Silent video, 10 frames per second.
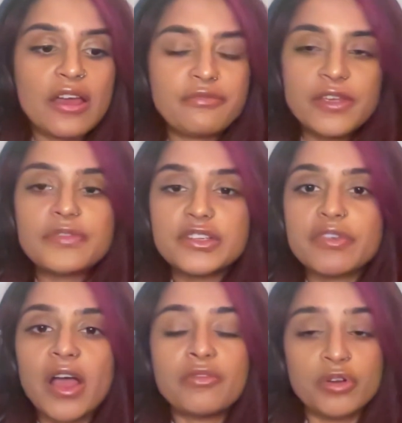a
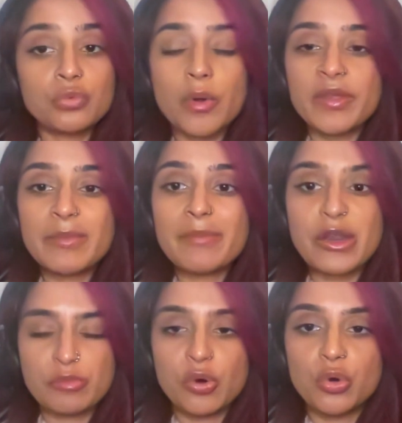55-year-old woman in
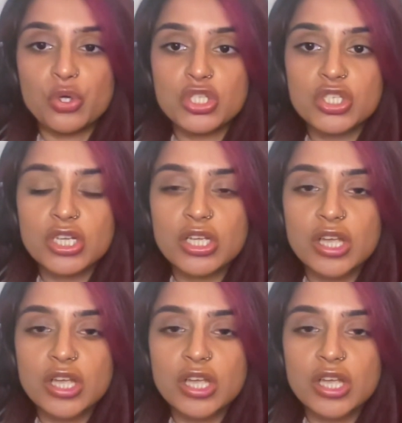menopause